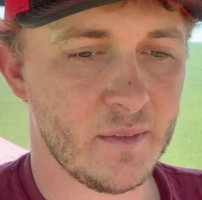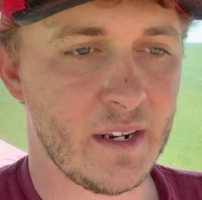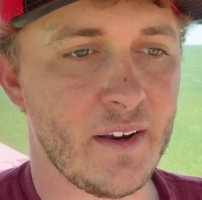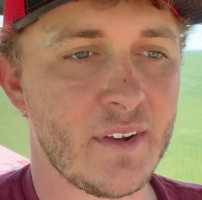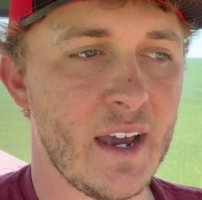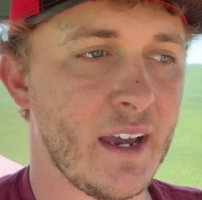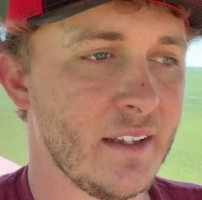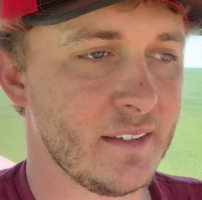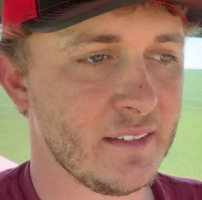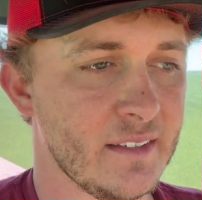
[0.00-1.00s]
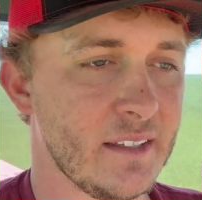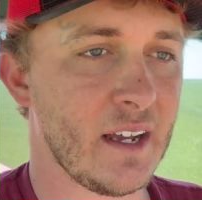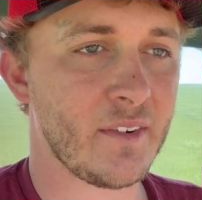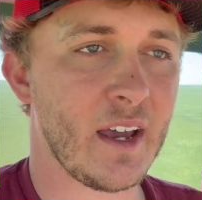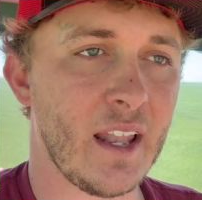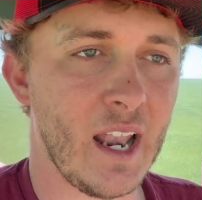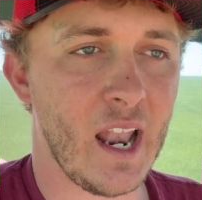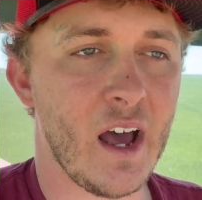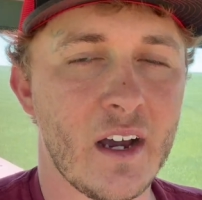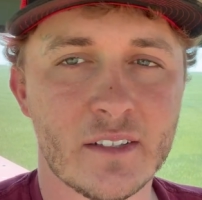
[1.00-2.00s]
I've got
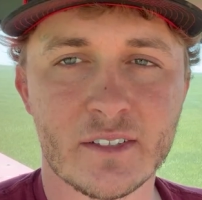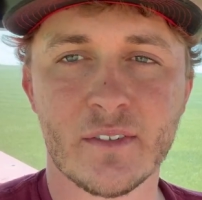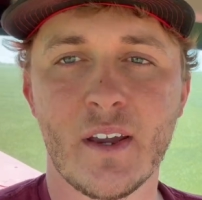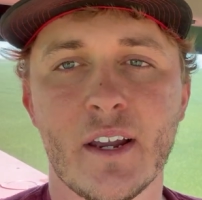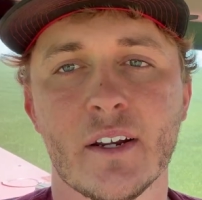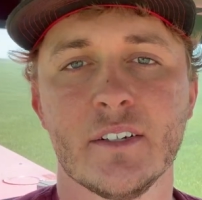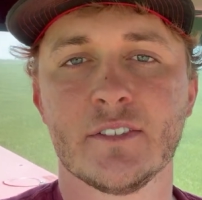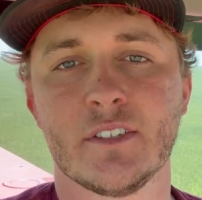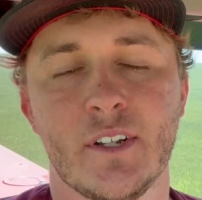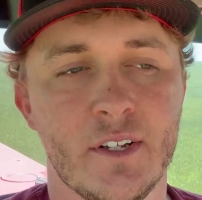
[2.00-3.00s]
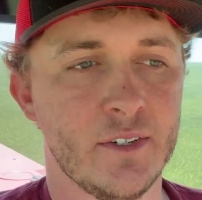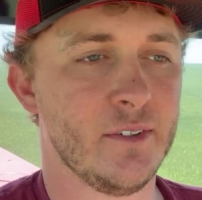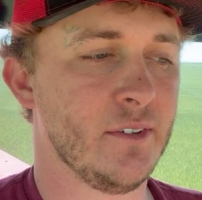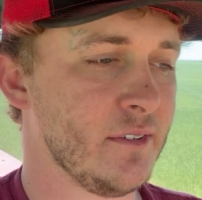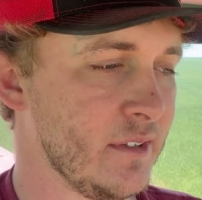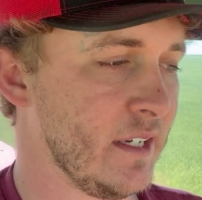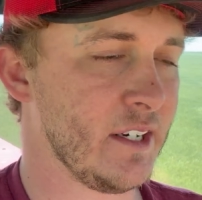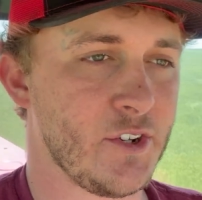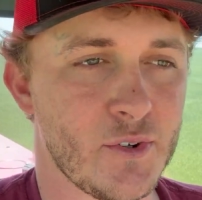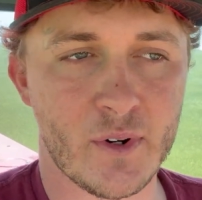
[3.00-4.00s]
lots of acres to do in
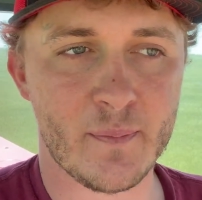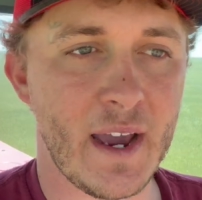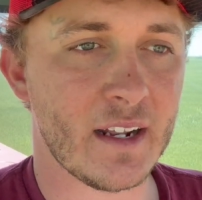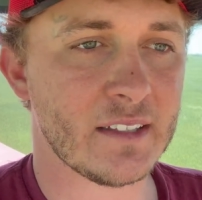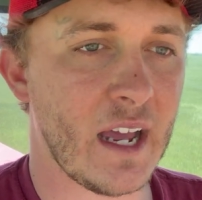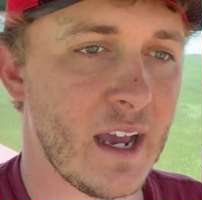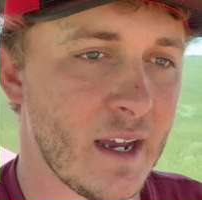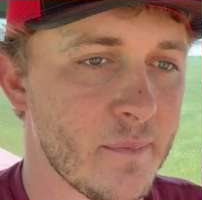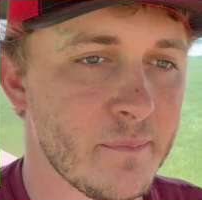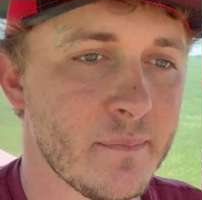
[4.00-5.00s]
a short amount of time.